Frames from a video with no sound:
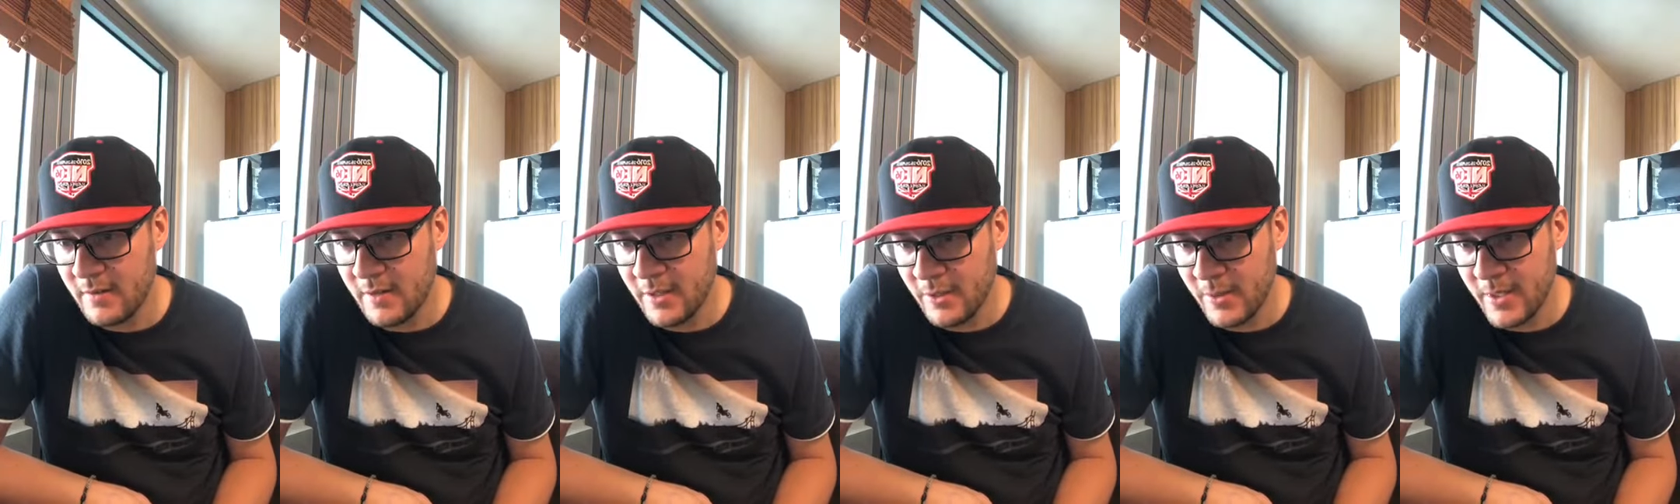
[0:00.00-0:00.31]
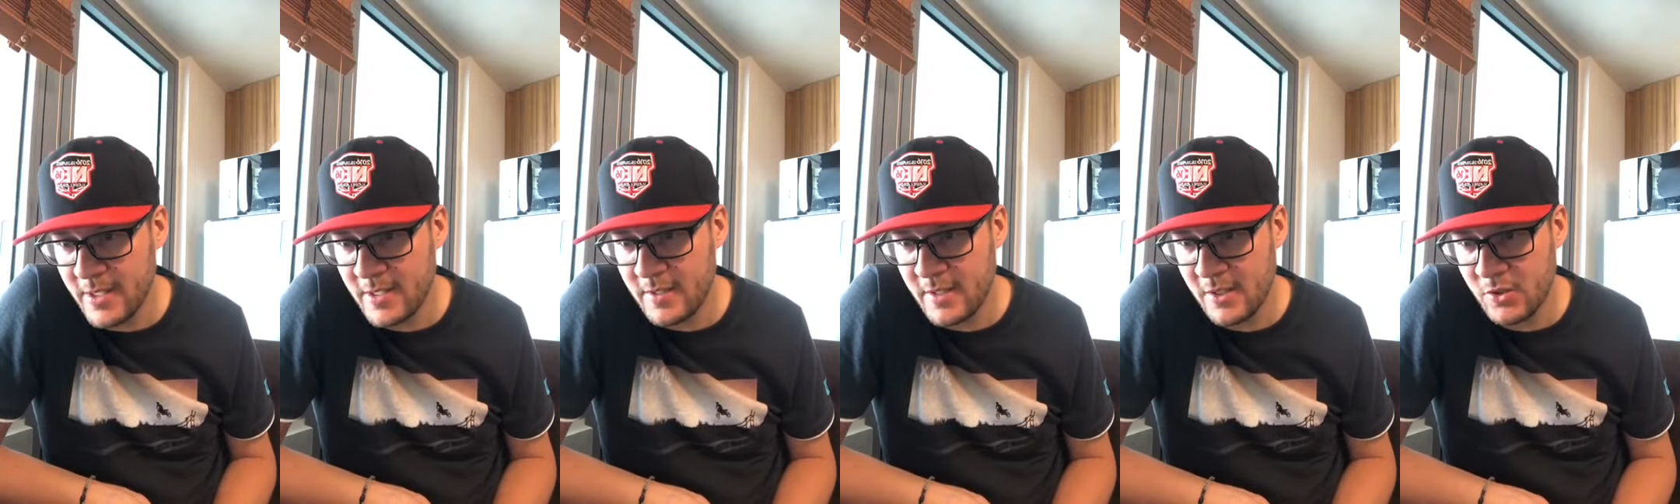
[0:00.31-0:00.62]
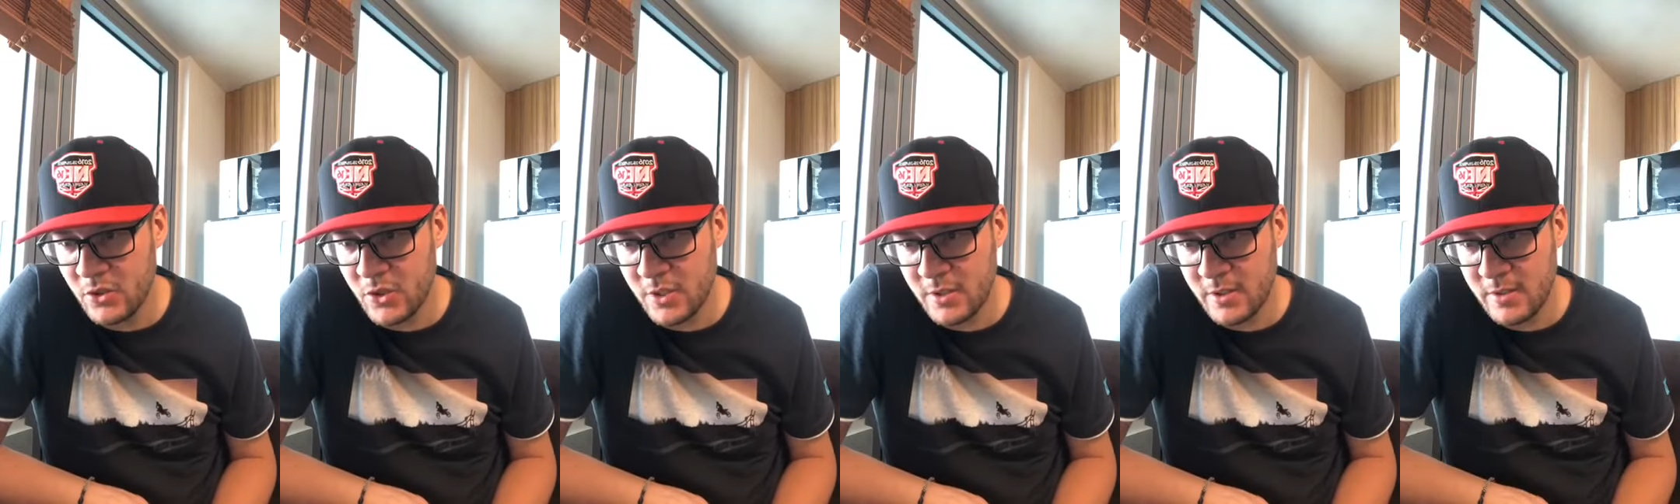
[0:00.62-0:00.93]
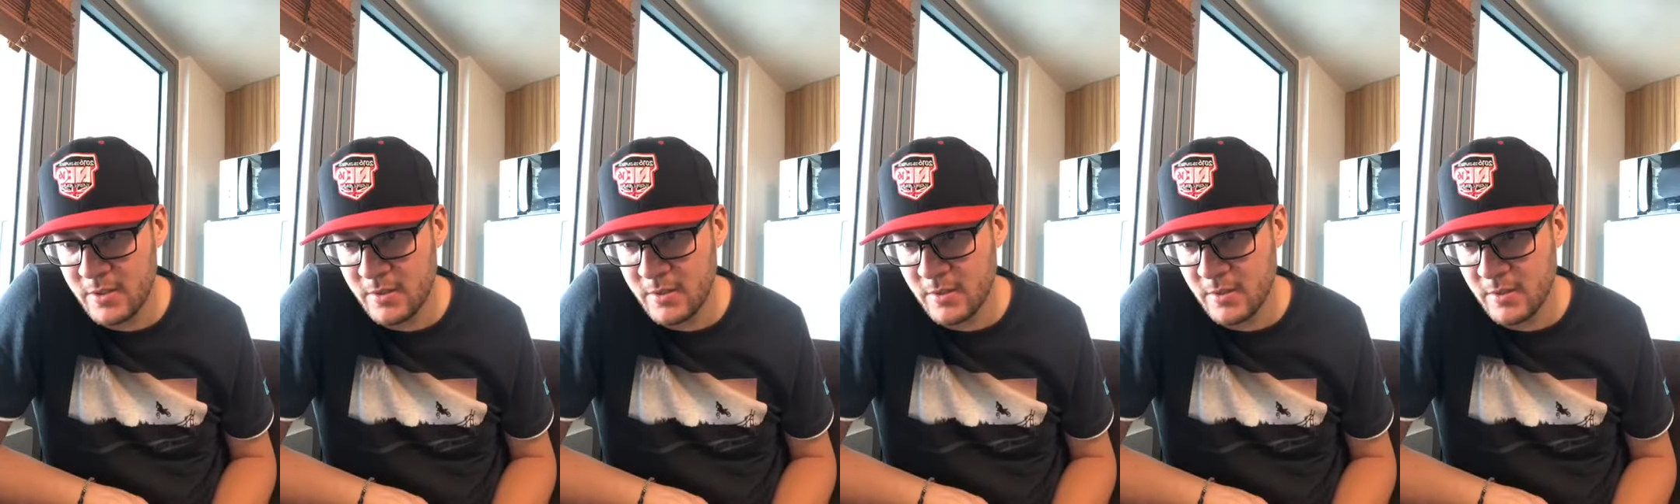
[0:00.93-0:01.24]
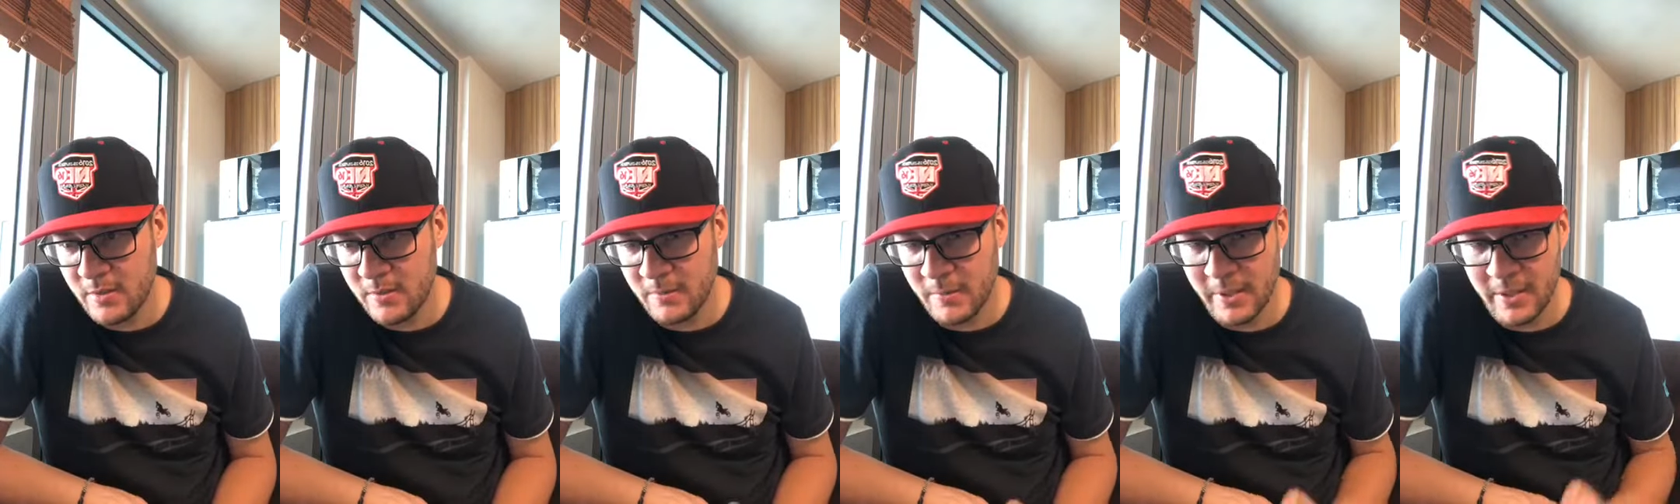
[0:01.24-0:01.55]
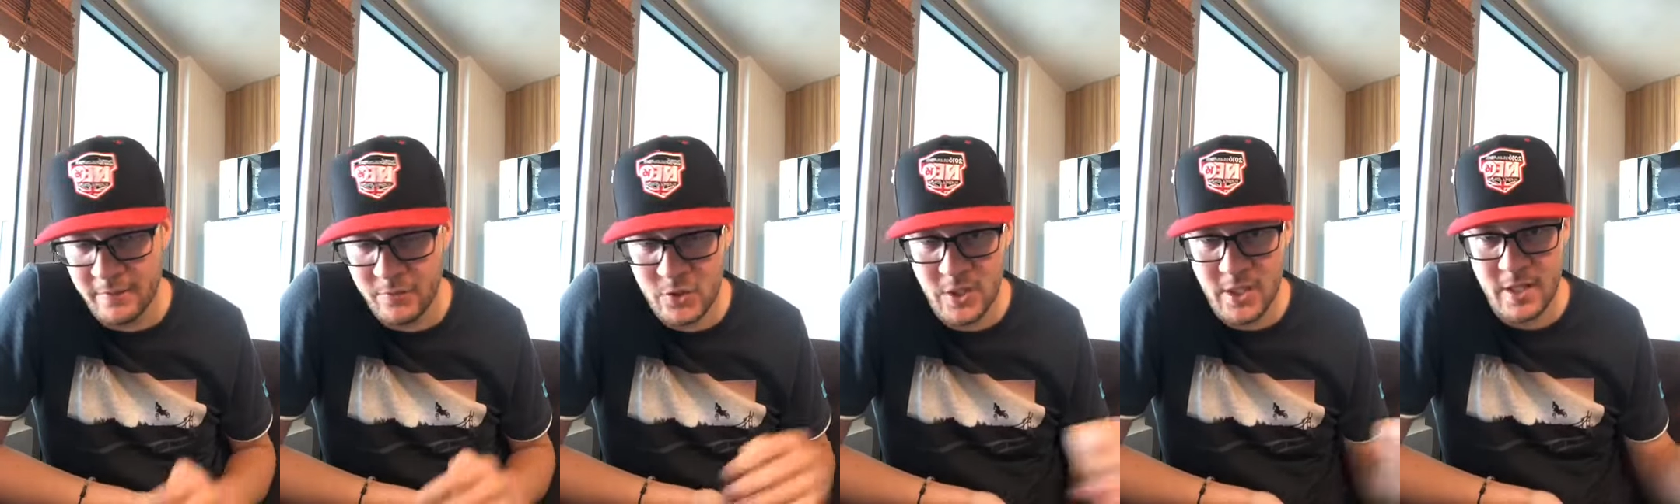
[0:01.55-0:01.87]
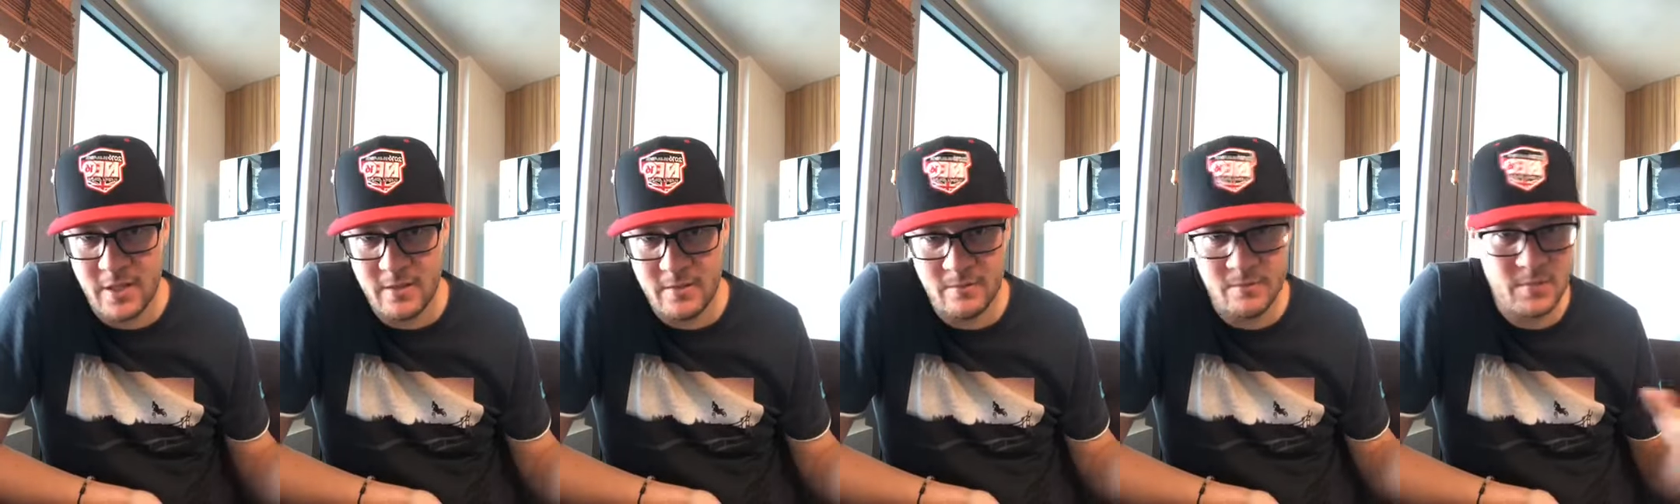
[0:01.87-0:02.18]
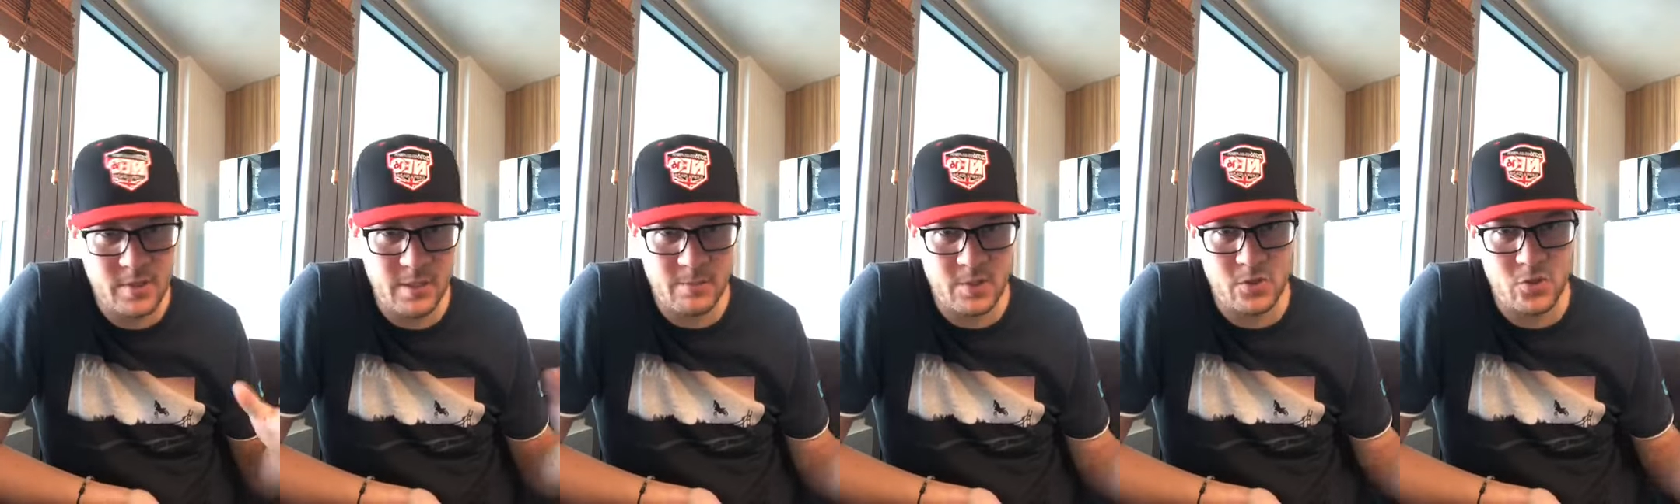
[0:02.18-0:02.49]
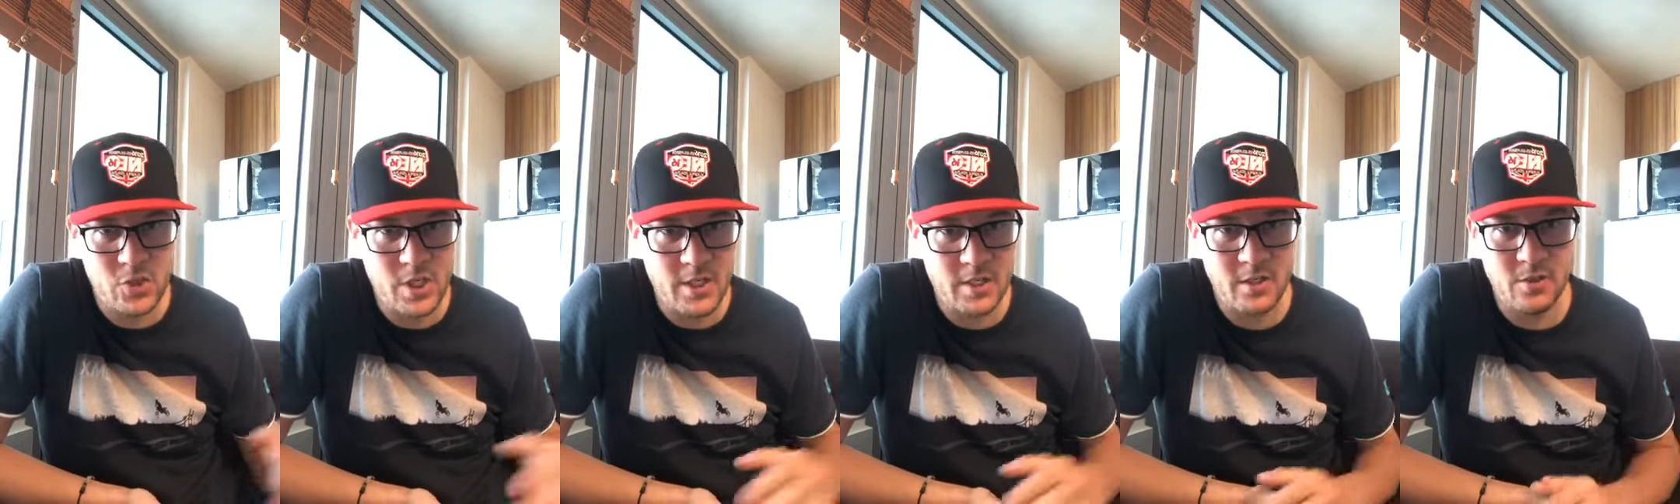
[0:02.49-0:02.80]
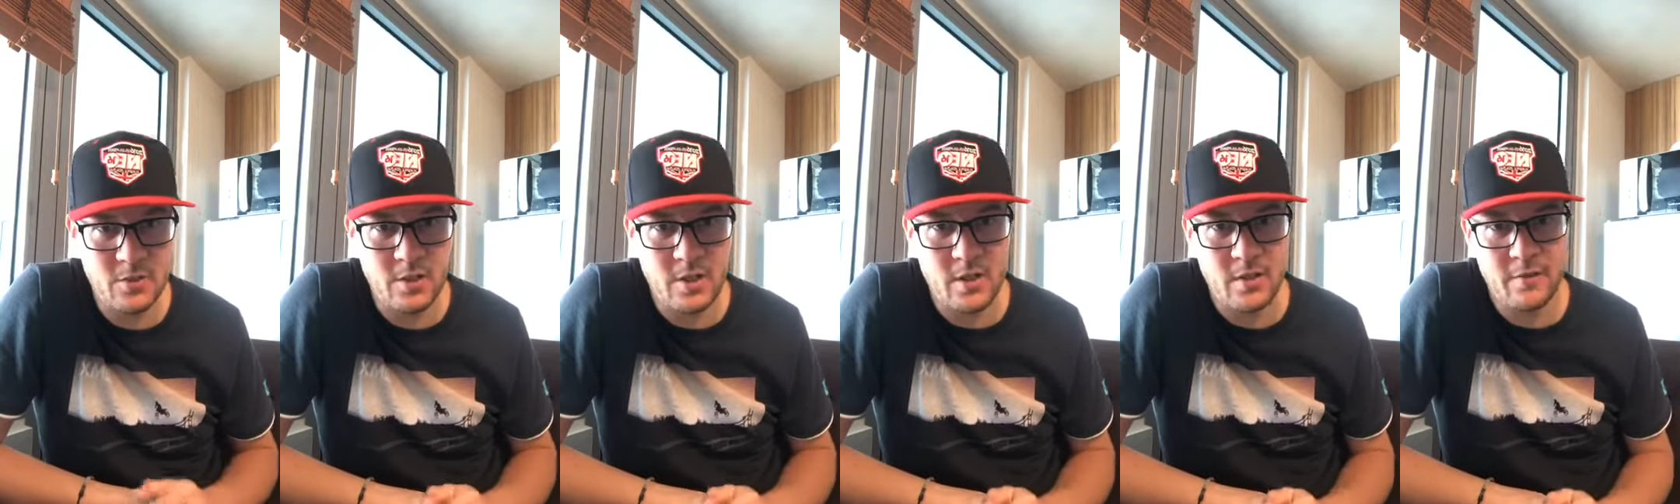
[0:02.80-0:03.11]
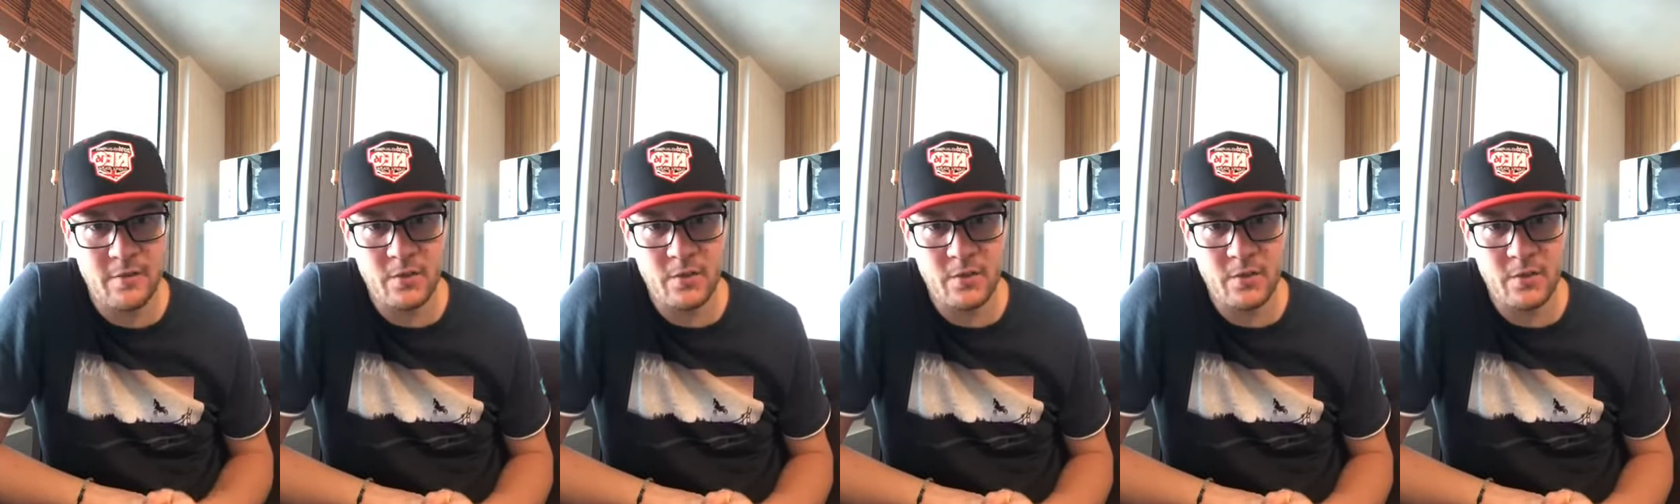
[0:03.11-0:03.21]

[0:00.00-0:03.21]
OS engines, when I've tried someone's JQ car,